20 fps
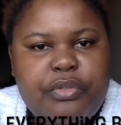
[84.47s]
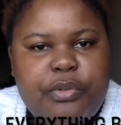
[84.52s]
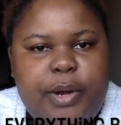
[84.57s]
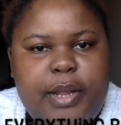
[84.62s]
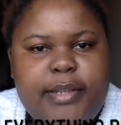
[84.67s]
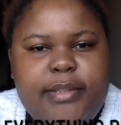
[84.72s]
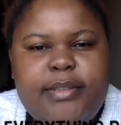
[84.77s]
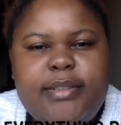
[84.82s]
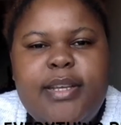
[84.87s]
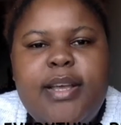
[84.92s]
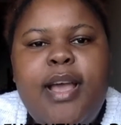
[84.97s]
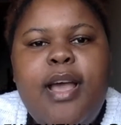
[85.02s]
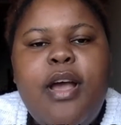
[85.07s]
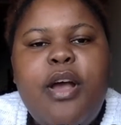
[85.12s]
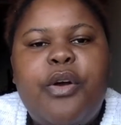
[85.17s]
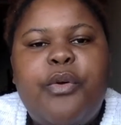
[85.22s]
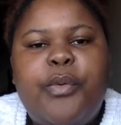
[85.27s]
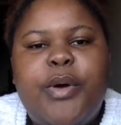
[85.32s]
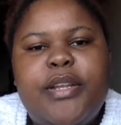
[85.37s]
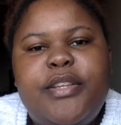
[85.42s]
right,
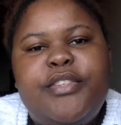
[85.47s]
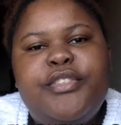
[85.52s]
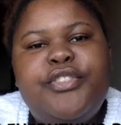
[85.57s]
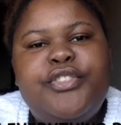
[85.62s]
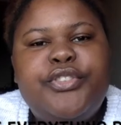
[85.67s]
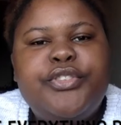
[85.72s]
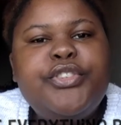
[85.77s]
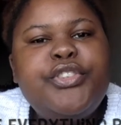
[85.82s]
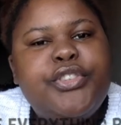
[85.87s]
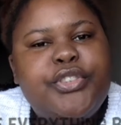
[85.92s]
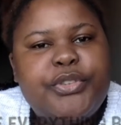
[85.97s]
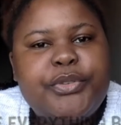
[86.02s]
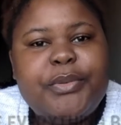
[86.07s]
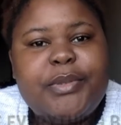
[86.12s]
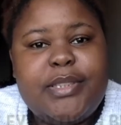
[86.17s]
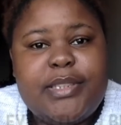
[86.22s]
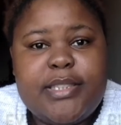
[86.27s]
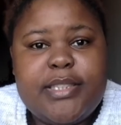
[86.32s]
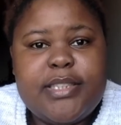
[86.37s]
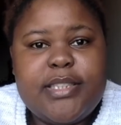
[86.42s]
what you should do
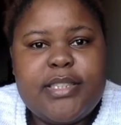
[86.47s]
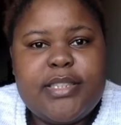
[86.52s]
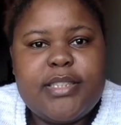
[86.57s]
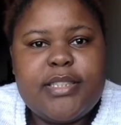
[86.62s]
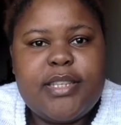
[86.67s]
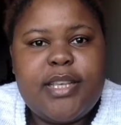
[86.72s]
is